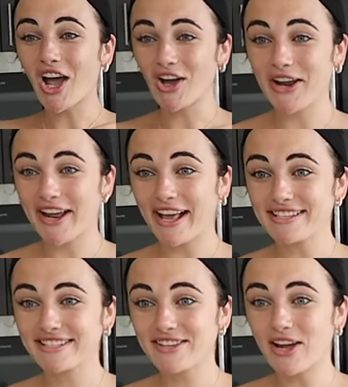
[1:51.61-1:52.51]
Okay
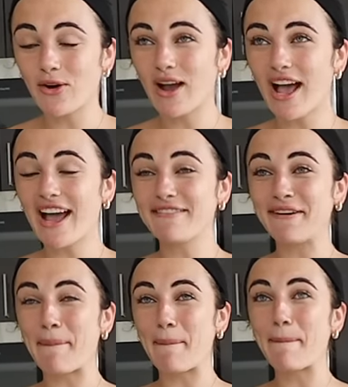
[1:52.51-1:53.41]
guys, so I've
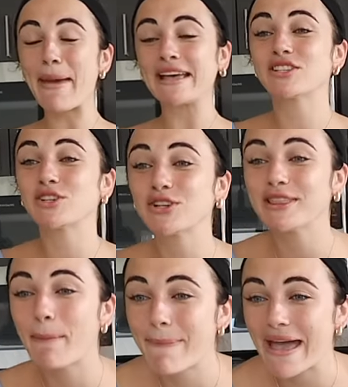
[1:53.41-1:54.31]
mastered
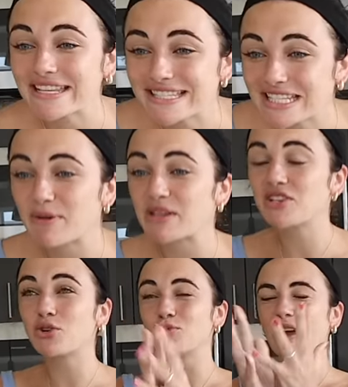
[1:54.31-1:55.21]
the best Nespresso